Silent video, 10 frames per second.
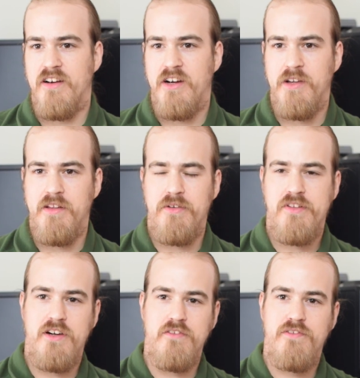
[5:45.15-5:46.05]
I hope that
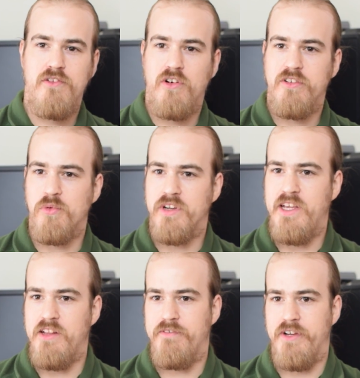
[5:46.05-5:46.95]
was helpful. I just want to
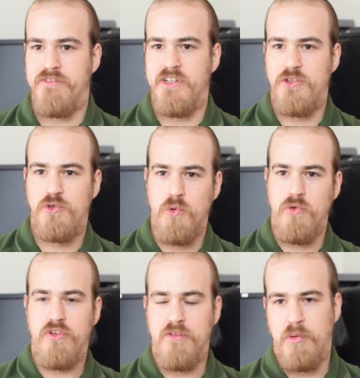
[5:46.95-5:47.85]
keep this video really short
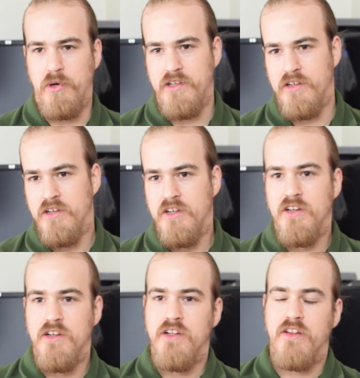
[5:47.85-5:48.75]
and to the point.
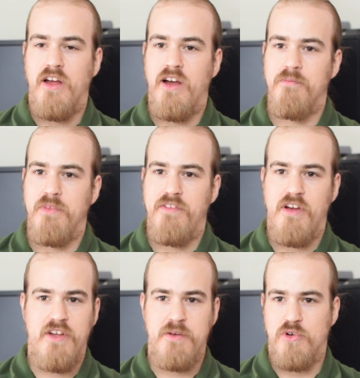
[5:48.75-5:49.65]
Um, if you
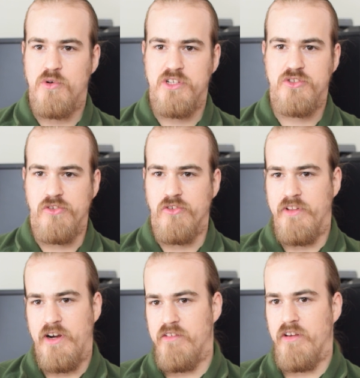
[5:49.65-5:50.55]
have any more questions
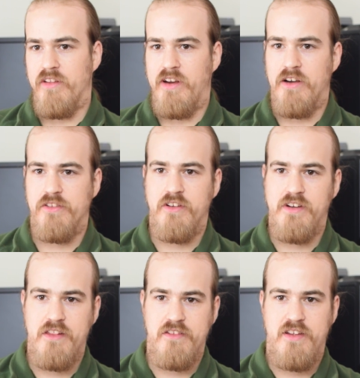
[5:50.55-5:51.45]
on that or anything else,
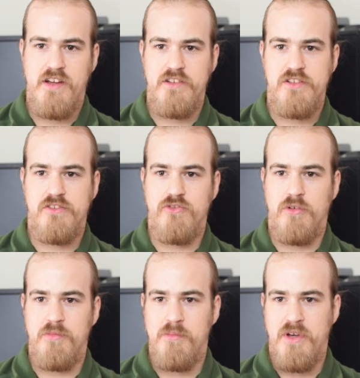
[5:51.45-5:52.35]
don't hesitate just to
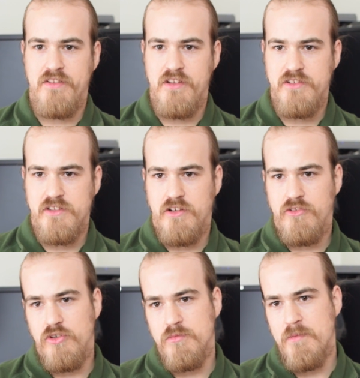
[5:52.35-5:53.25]
drop me a message and I'll
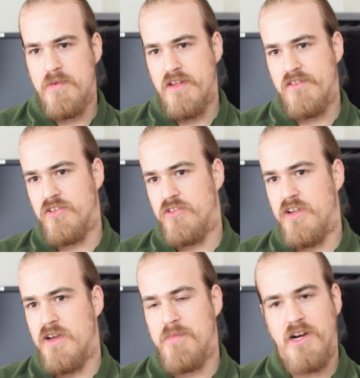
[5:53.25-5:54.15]
do my best to
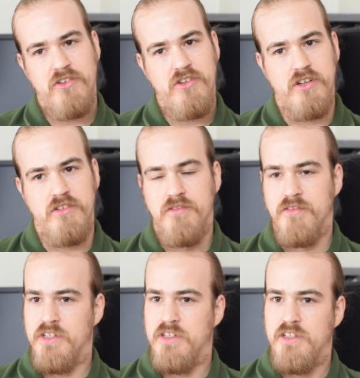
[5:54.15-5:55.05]
get back to you.
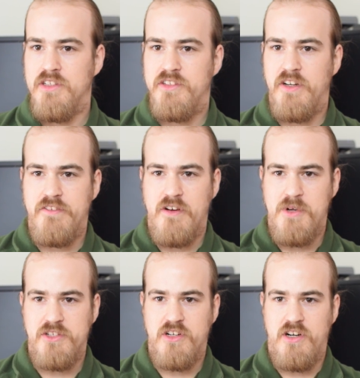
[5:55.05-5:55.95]
Cheers very
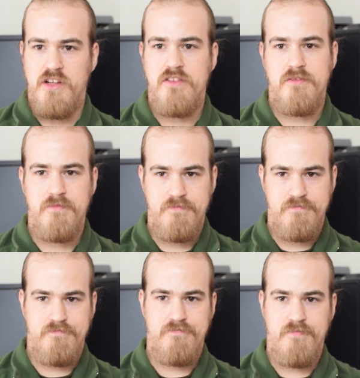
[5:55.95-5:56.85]
much guys.
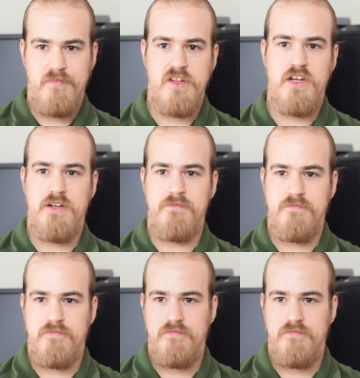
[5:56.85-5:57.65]
See ya.